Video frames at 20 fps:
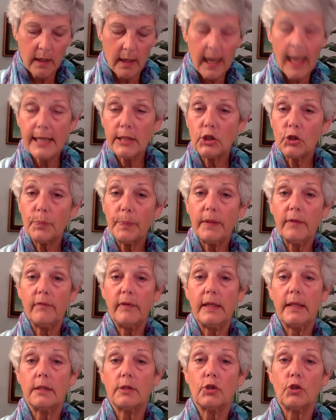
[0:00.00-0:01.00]

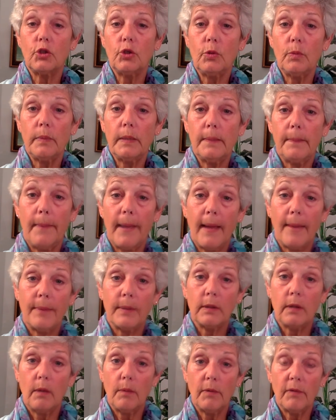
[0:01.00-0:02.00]
HPV is human
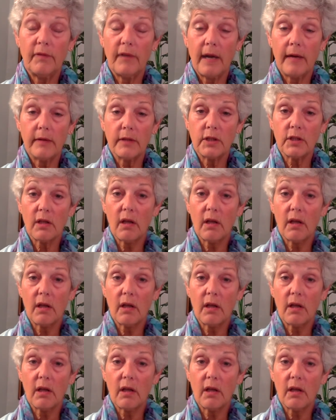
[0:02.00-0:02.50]
papillomavirus,